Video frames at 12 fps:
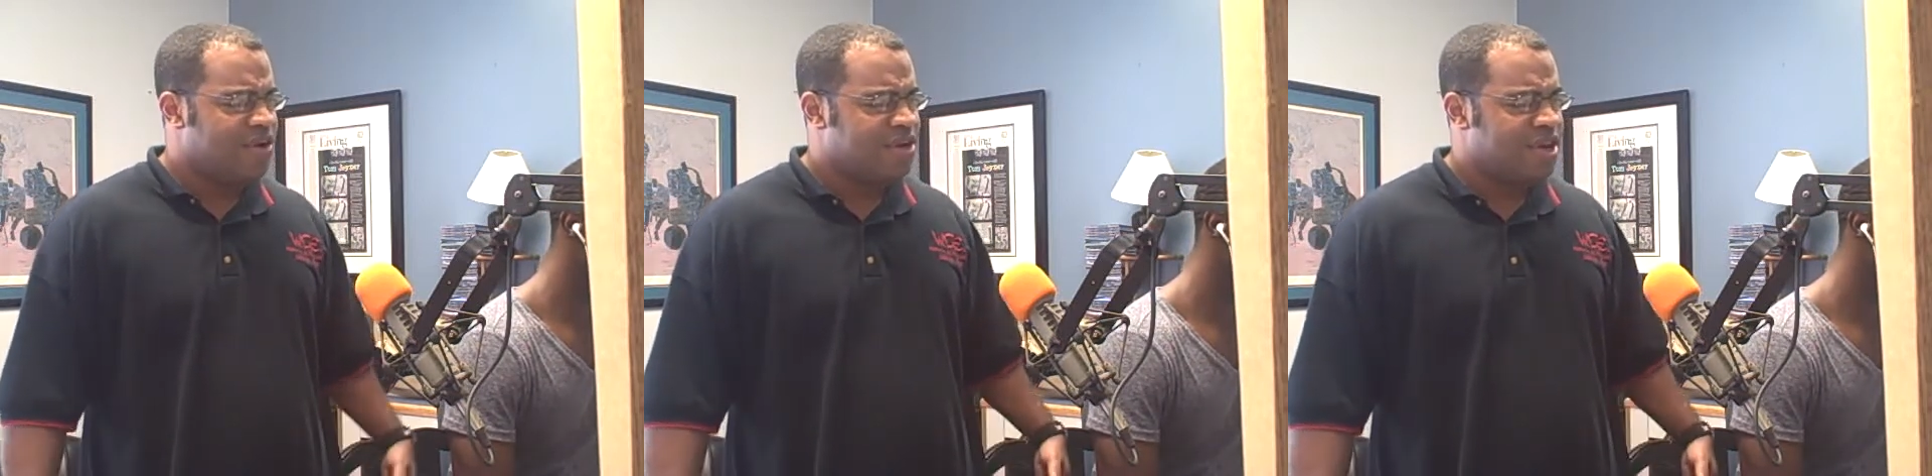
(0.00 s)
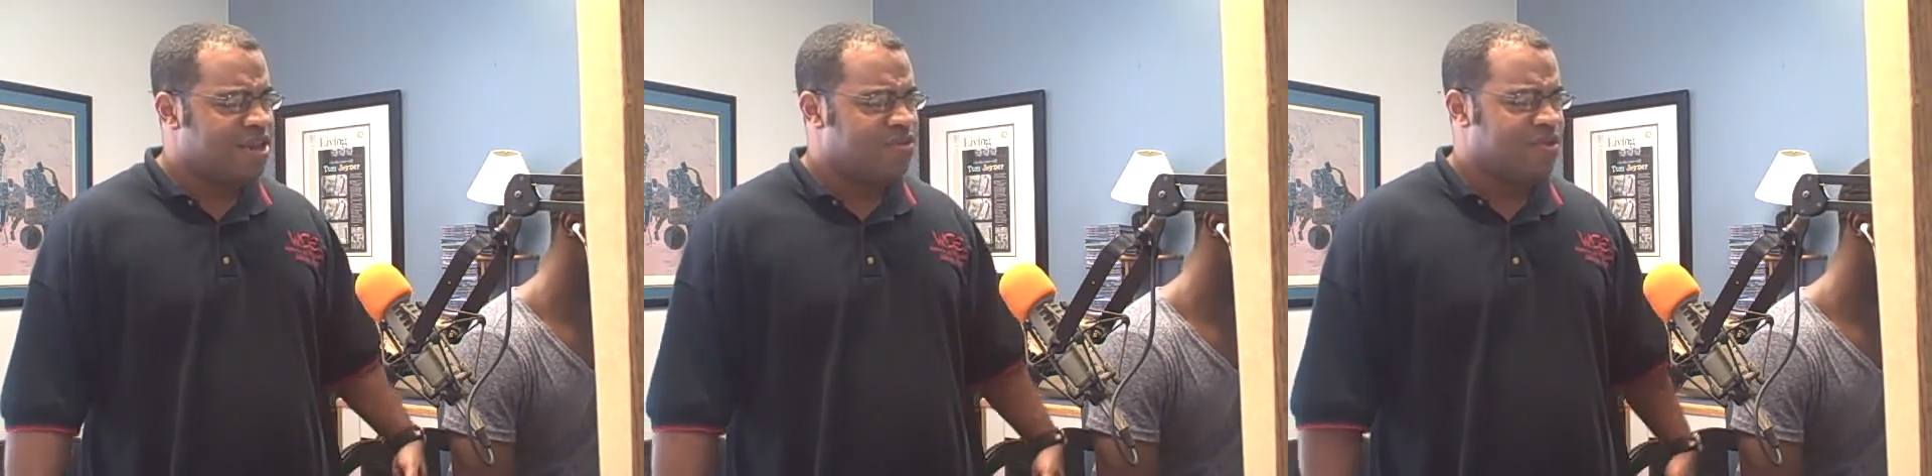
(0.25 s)

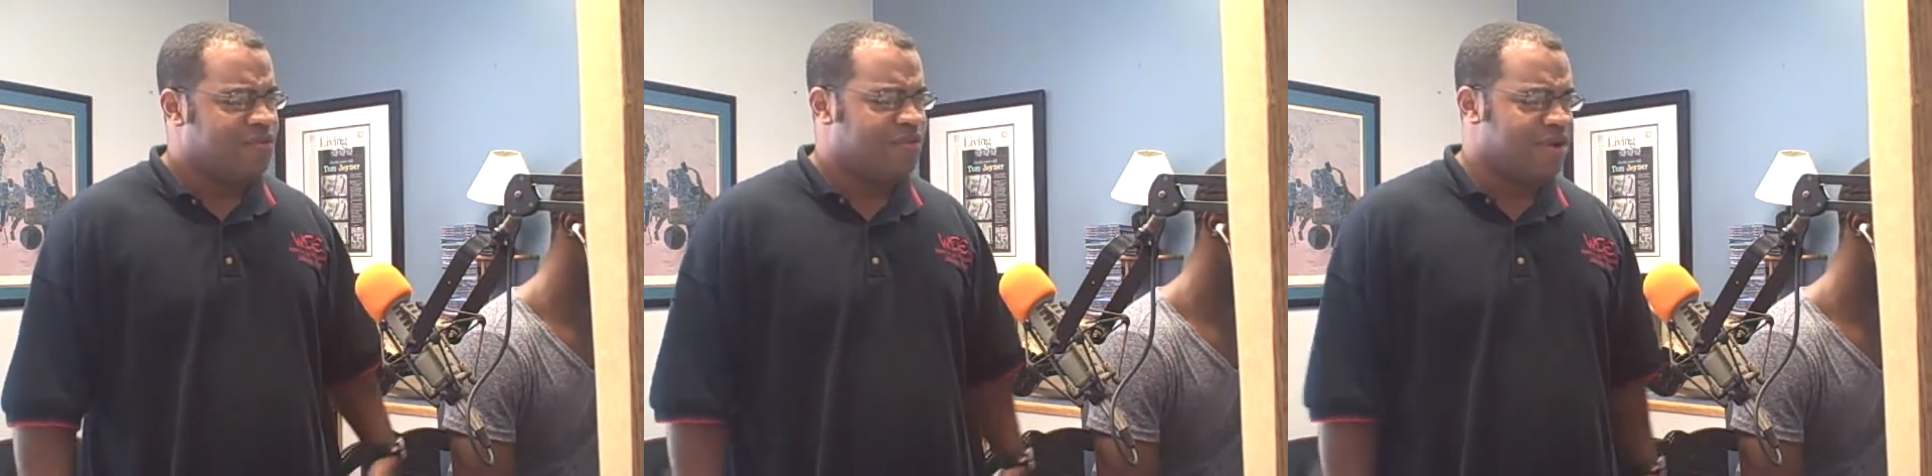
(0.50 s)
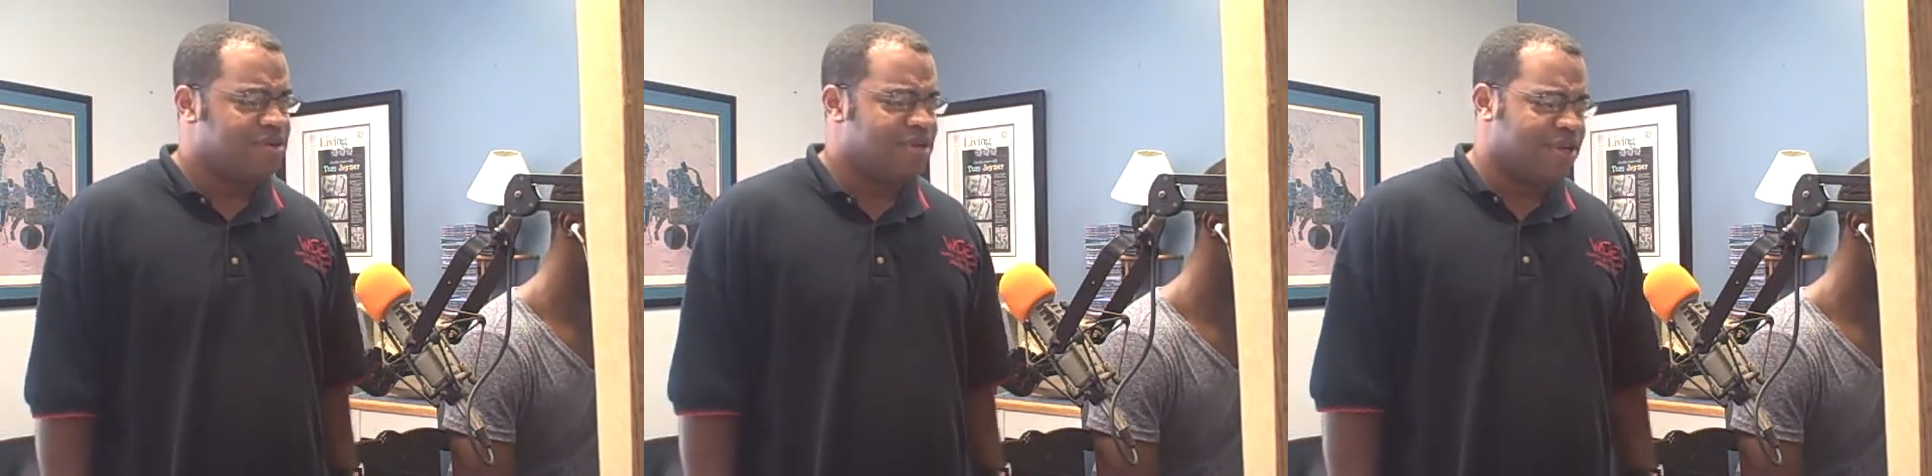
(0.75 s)
another
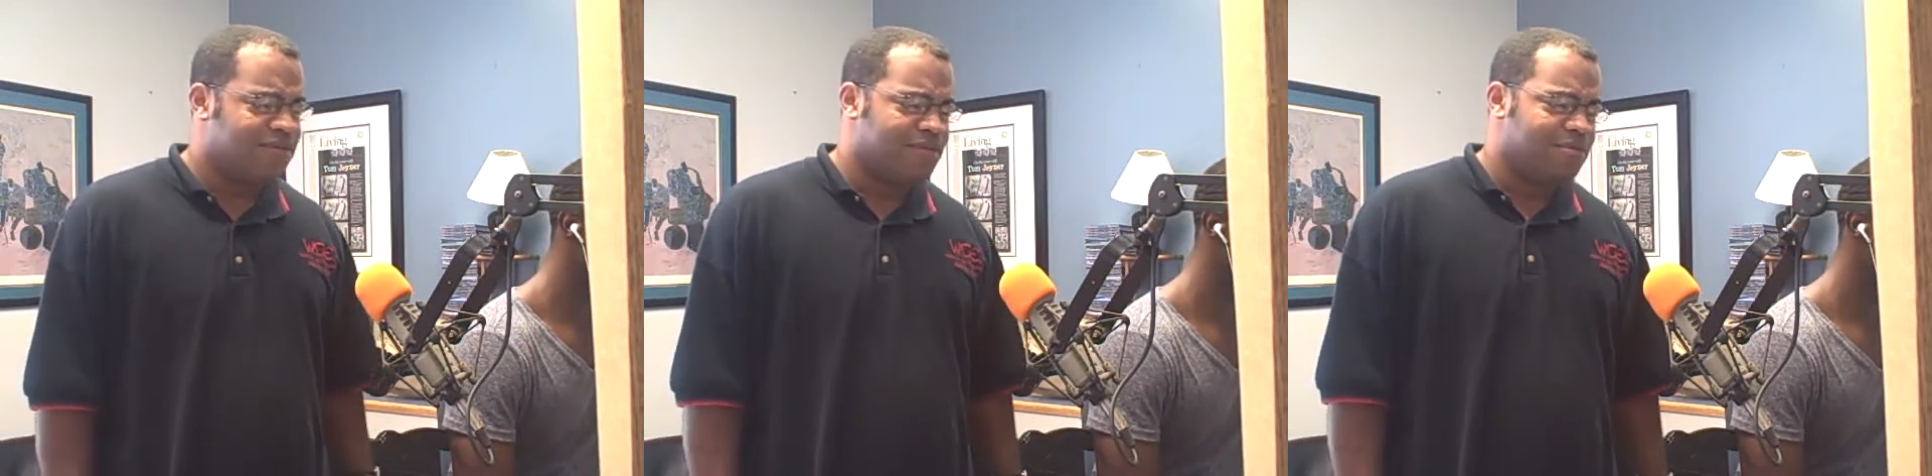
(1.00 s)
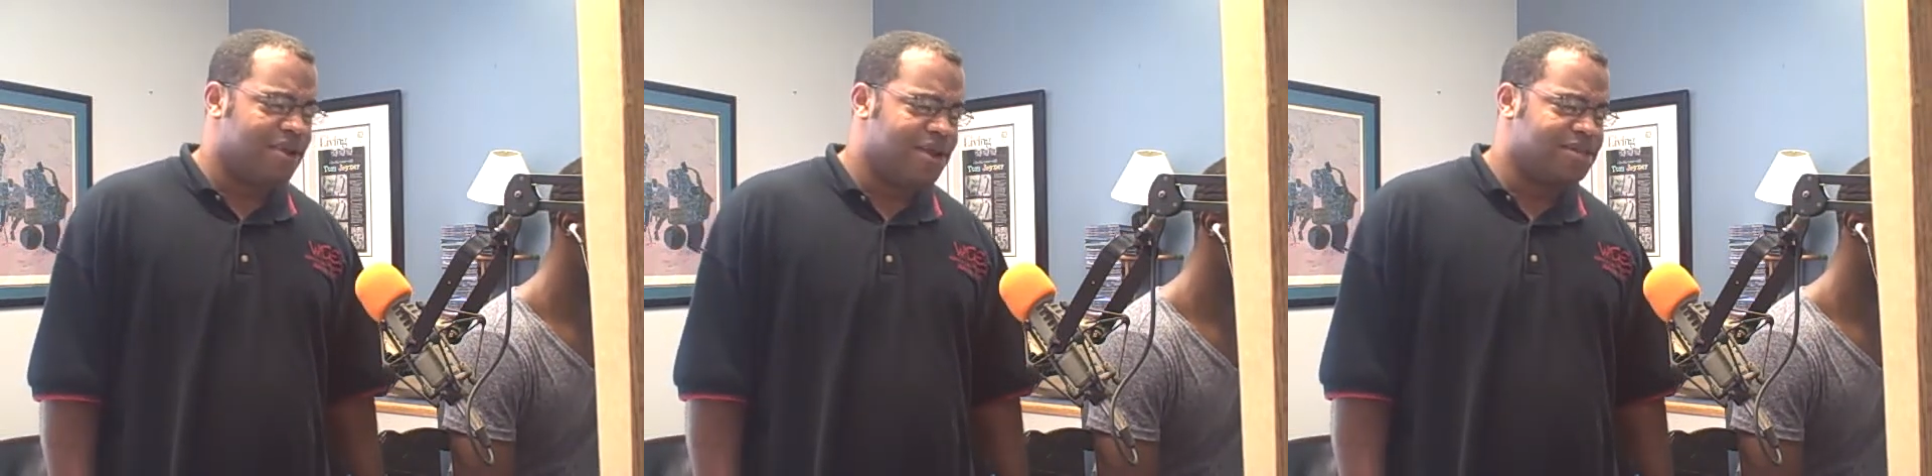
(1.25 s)
reveals
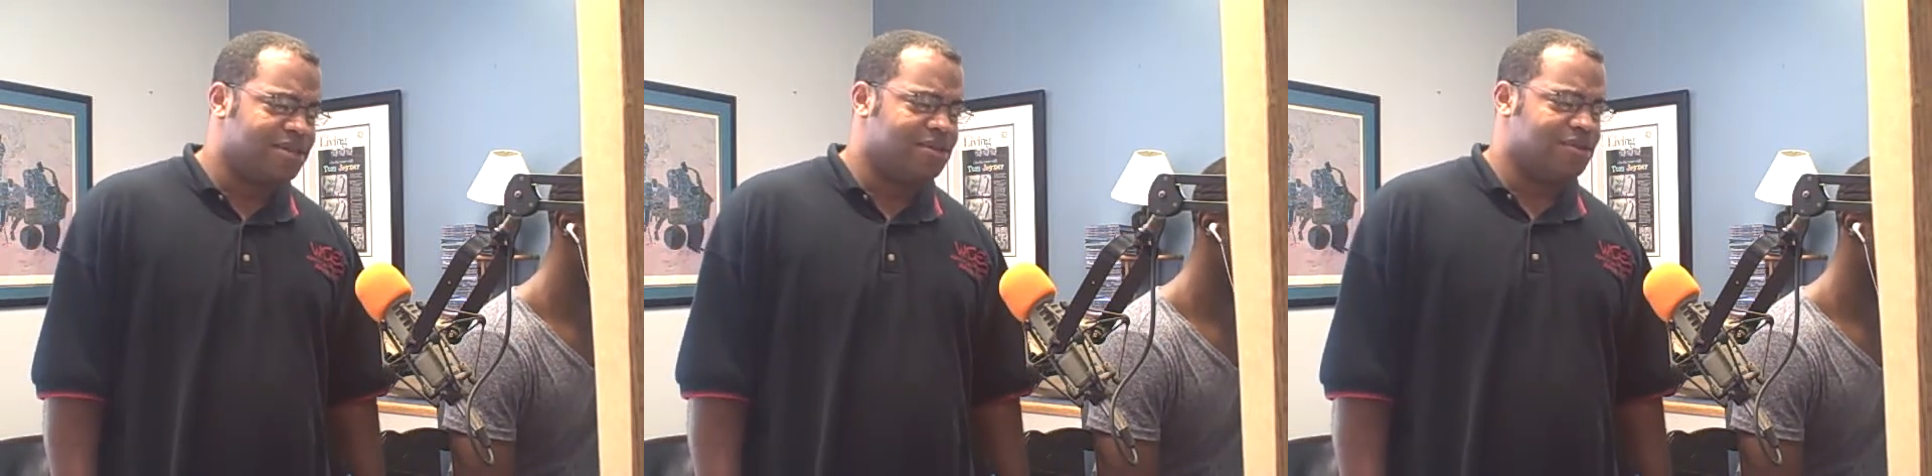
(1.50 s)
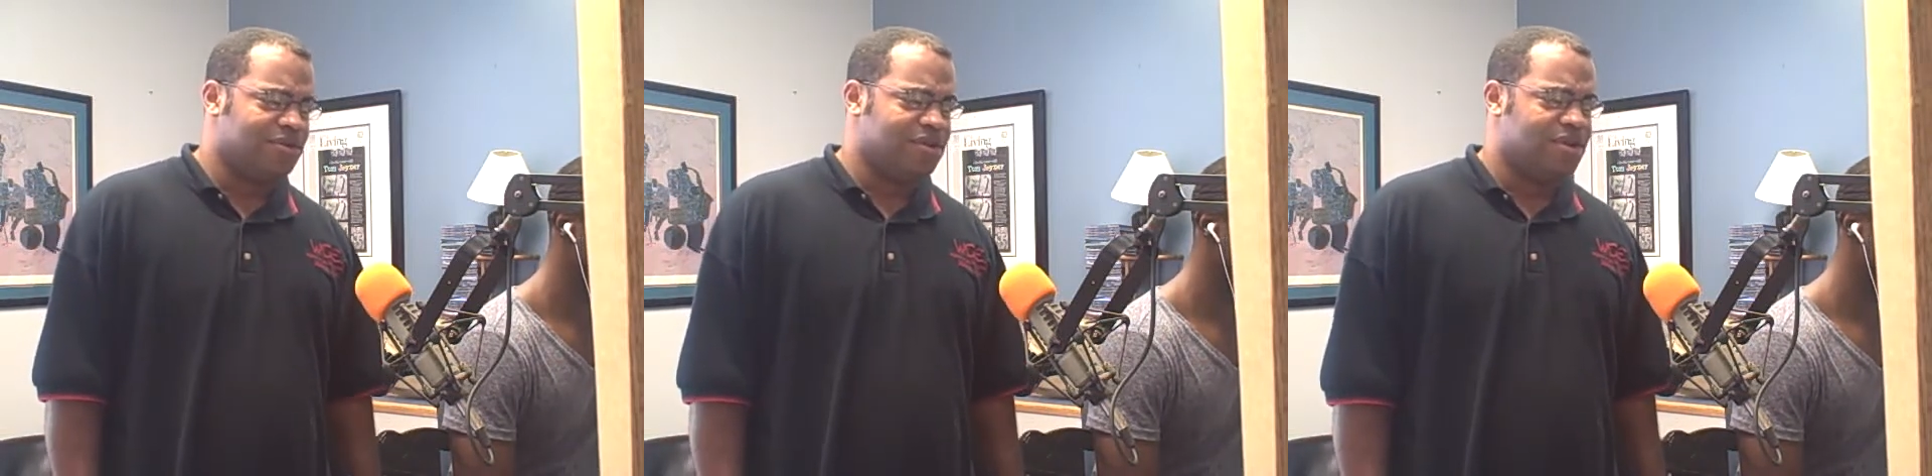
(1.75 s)
information
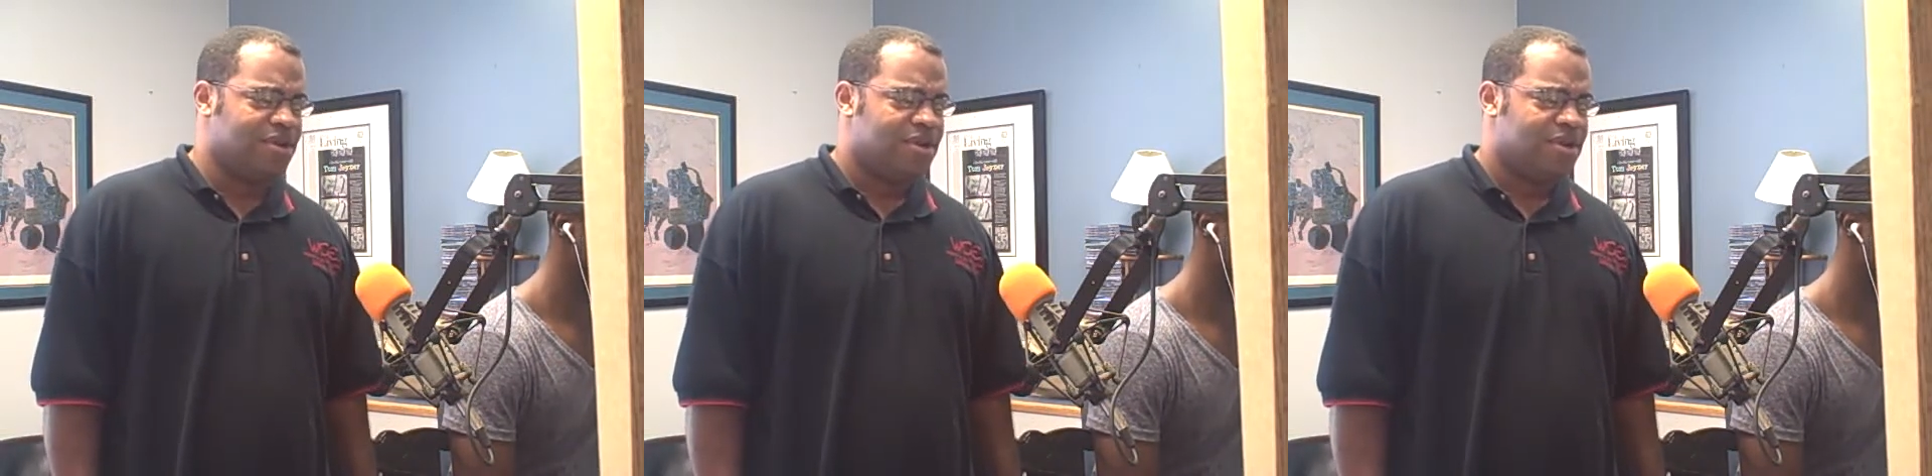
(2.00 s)
to you.